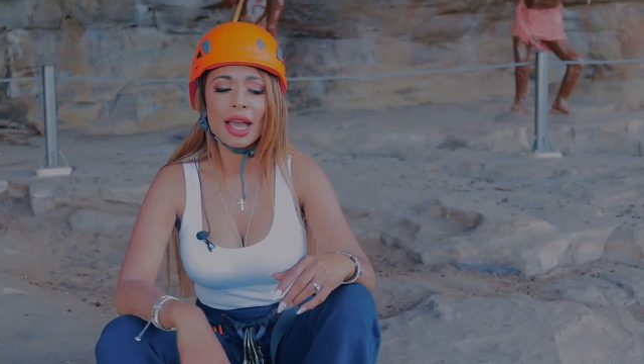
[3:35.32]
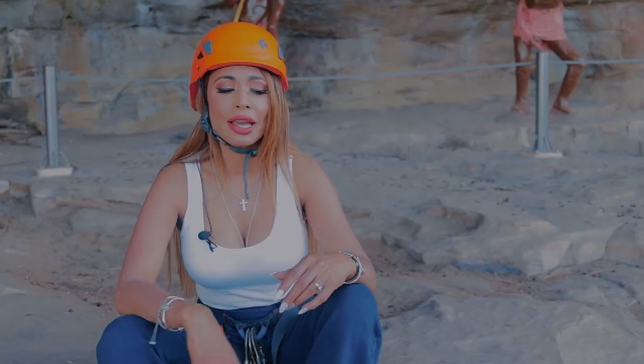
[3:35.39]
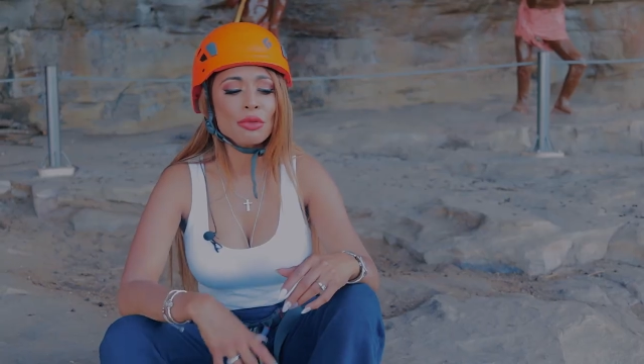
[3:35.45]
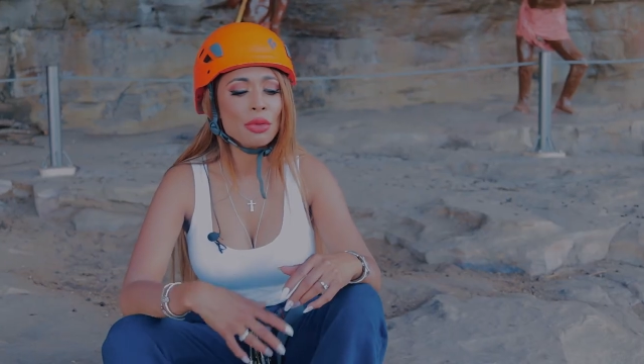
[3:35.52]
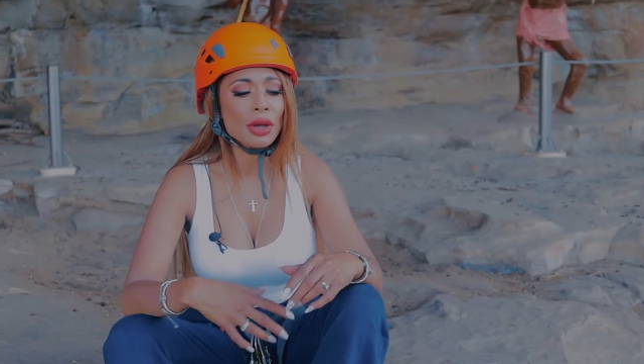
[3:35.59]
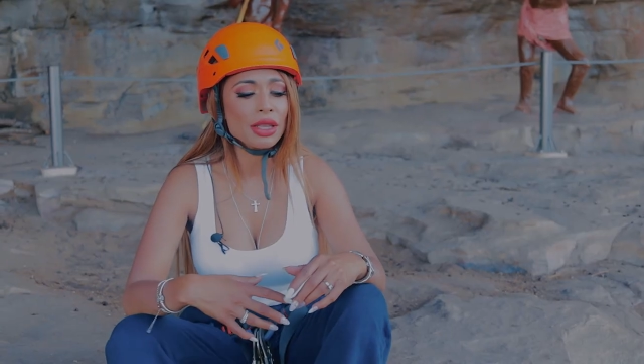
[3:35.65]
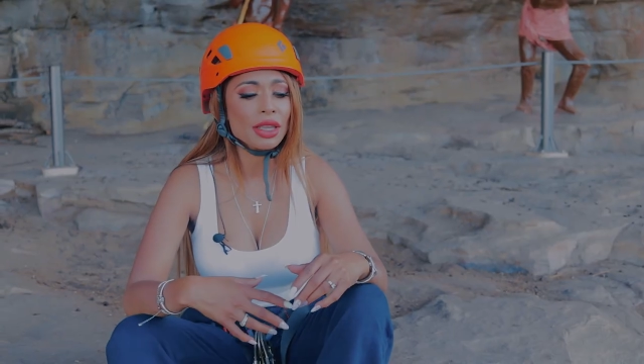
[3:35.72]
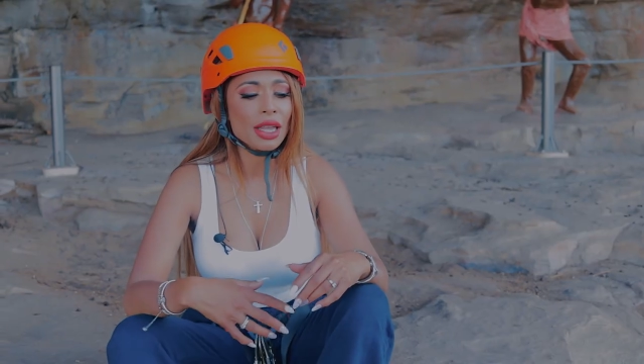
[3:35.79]

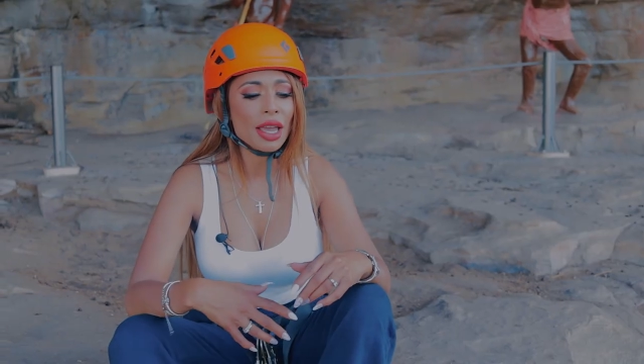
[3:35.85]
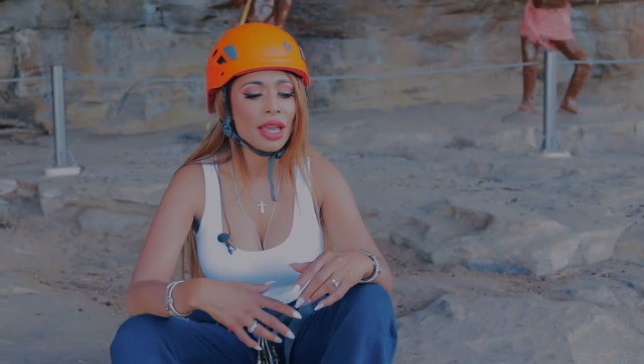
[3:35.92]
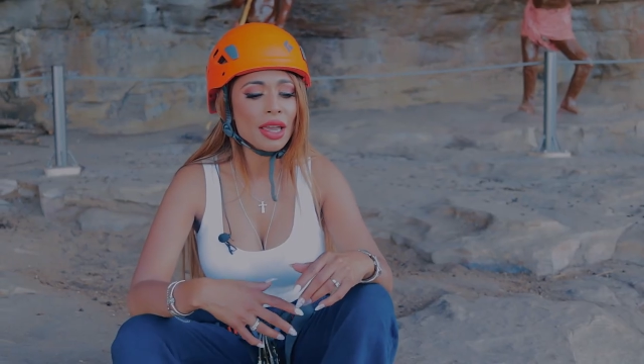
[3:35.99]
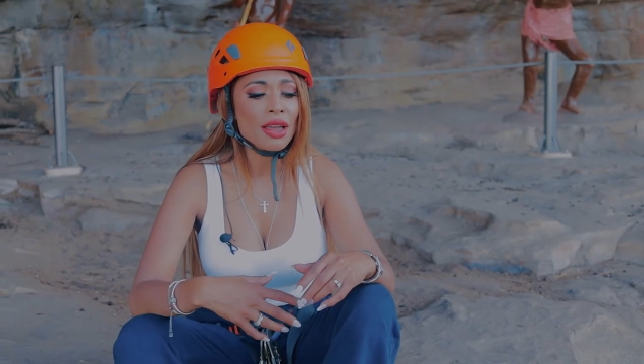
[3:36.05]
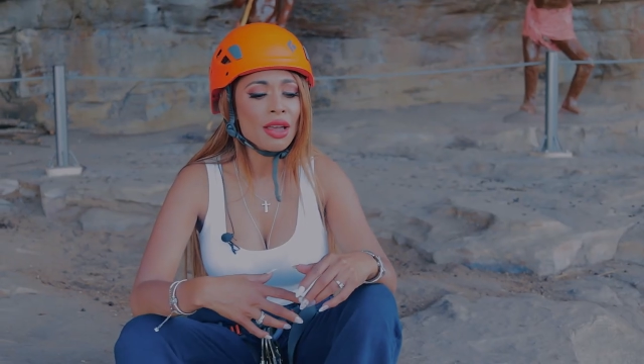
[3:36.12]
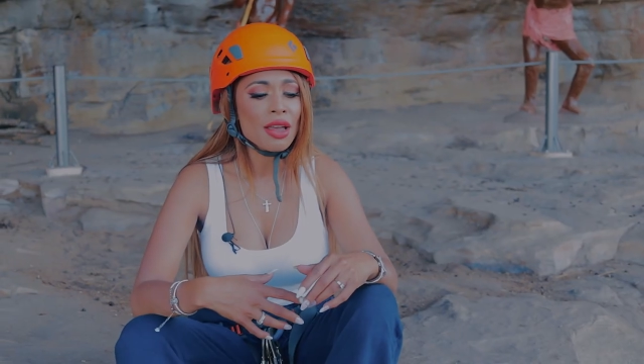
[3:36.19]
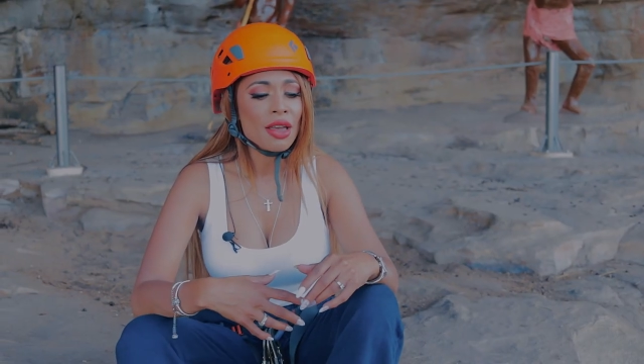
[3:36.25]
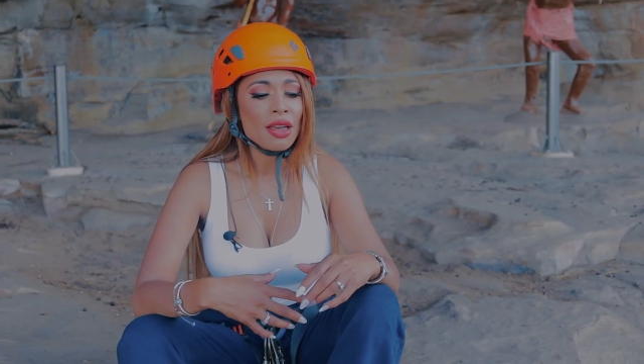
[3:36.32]
And when
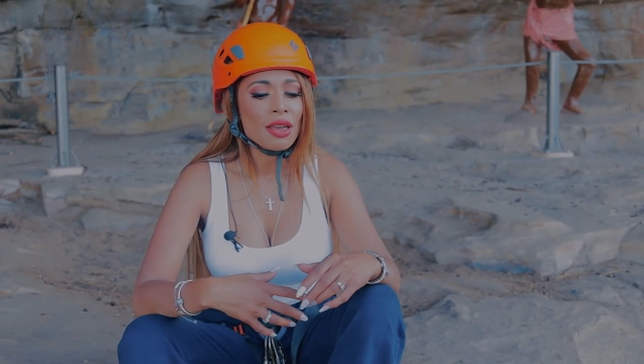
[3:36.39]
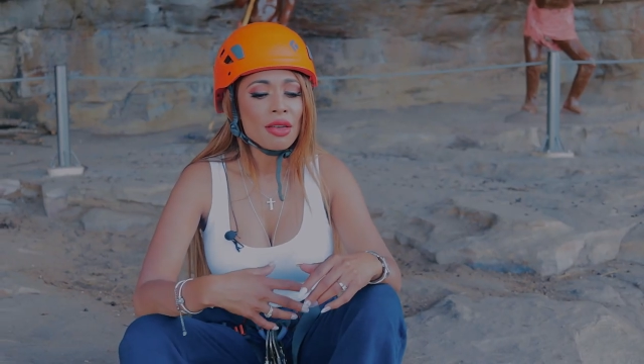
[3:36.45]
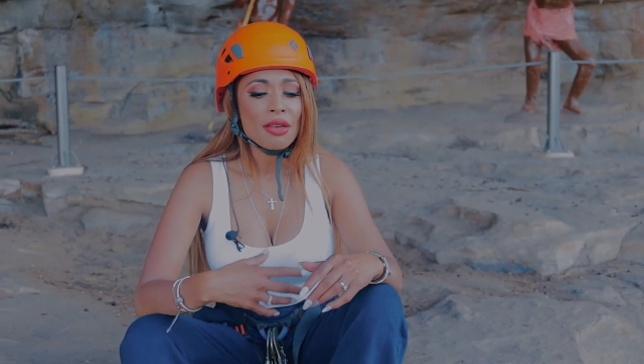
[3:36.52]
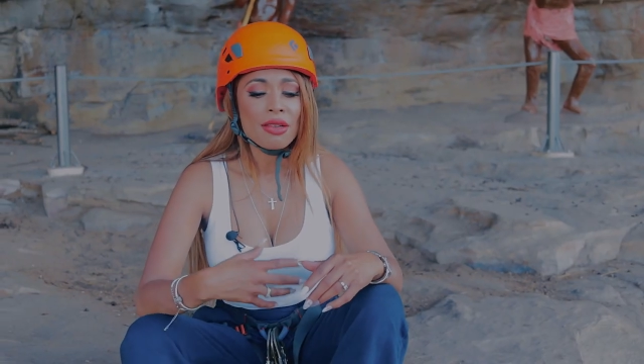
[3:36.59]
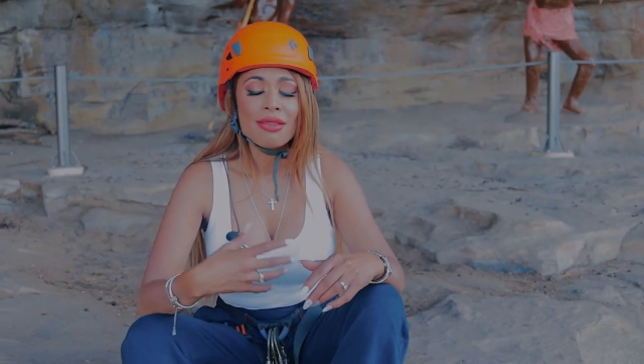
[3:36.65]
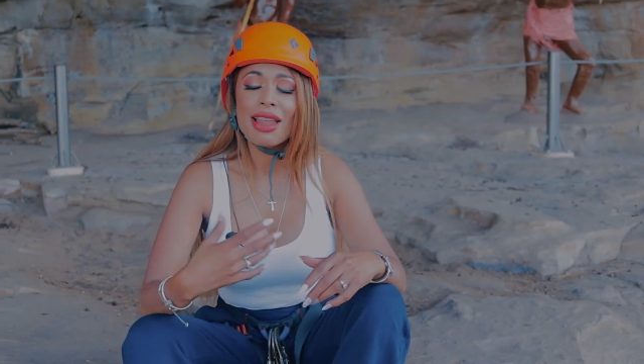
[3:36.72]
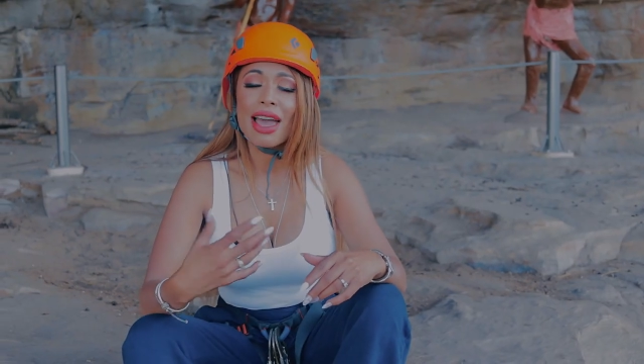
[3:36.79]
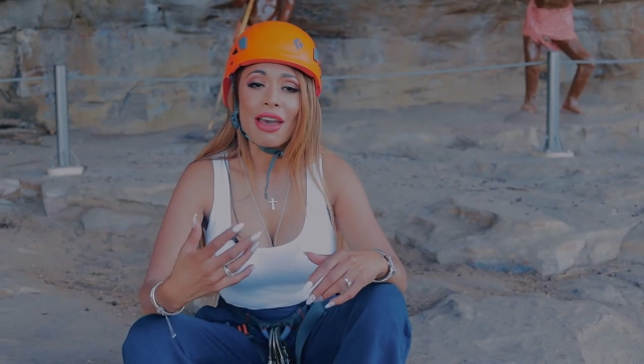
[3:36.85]
they
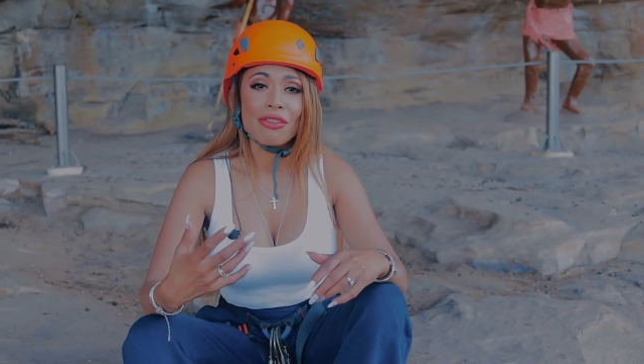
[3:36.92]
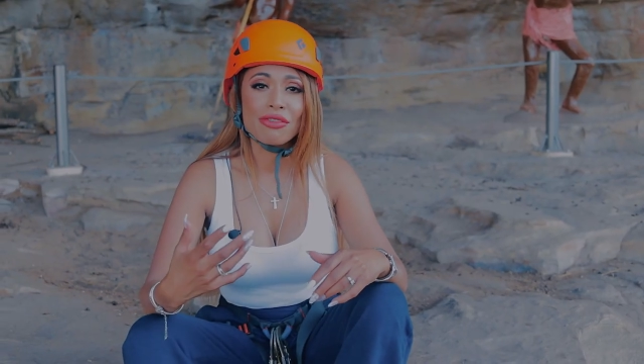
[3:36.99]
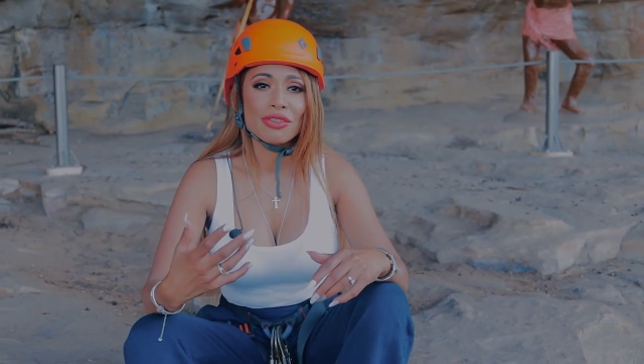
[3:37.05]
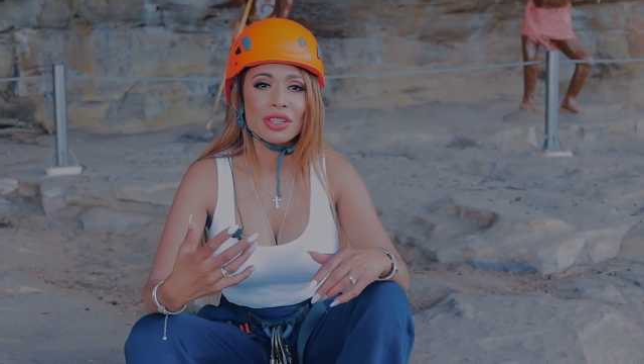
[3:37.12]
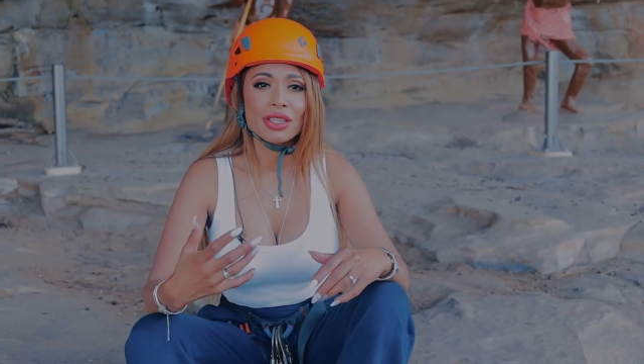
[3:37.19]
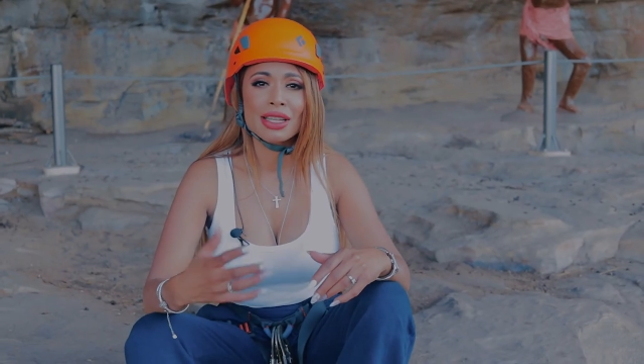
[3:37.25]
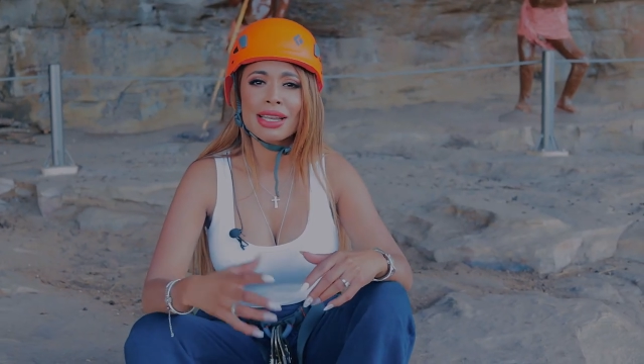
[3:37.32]
left,